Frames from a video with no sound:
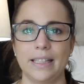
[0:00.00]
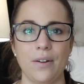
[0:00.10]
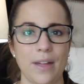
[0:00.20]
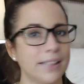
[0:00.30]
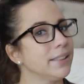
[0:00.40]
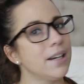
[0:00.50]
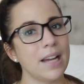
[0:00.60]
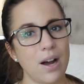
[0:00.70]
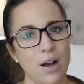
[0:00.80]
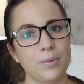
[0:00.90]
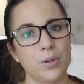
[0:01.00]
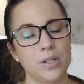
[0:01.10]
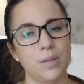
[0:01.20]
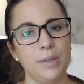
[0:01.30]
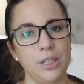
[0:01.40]
Now, that's not how I'm
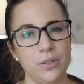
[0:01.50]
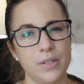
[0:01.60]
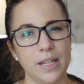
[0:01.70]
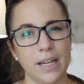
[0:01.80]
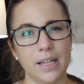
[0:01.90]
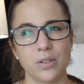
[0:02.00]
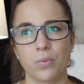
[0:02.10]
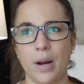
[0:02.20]
going to be using it,